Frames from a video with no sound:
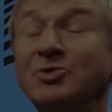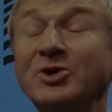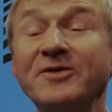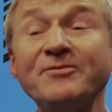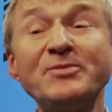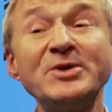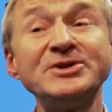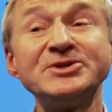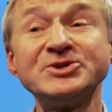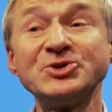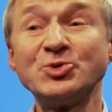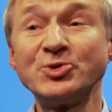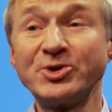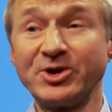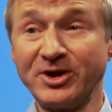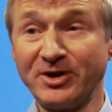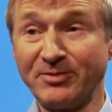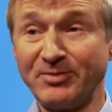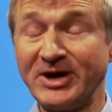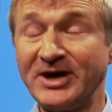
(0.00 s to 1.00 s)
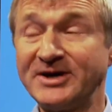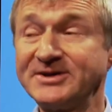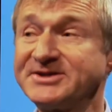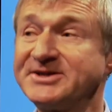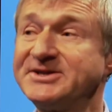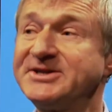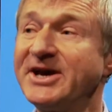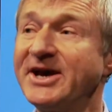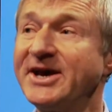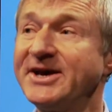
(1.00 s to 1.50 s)
what I've been talking about
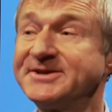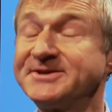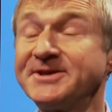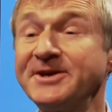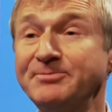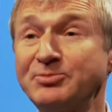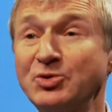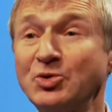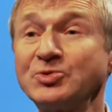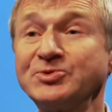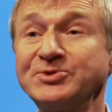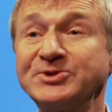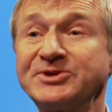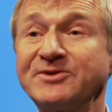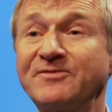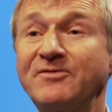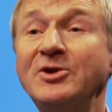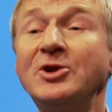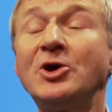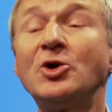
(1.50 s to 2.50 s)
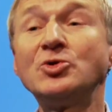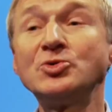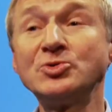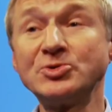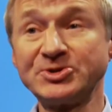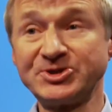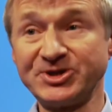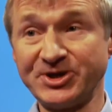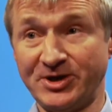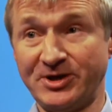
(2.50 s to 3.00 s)
today is the importance of
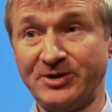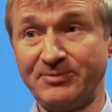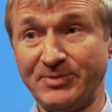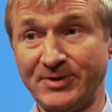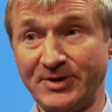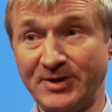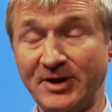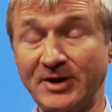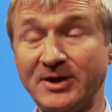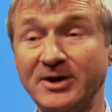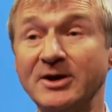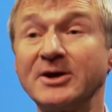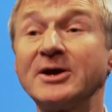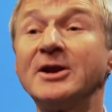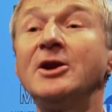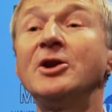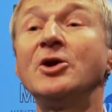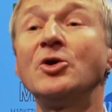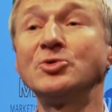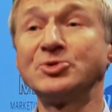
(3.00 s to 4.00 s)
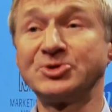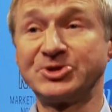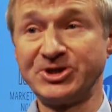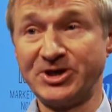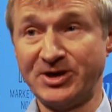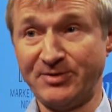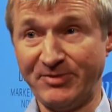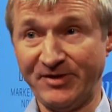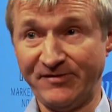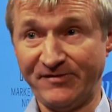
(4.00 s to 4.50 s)
long-term thinking and
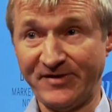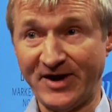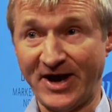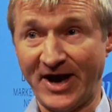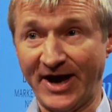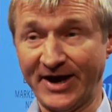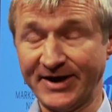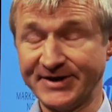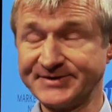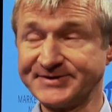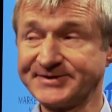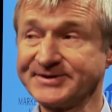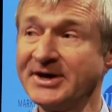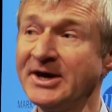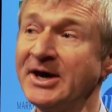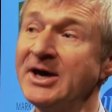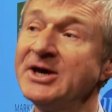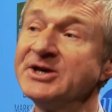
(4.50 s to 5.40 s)
long-term effects.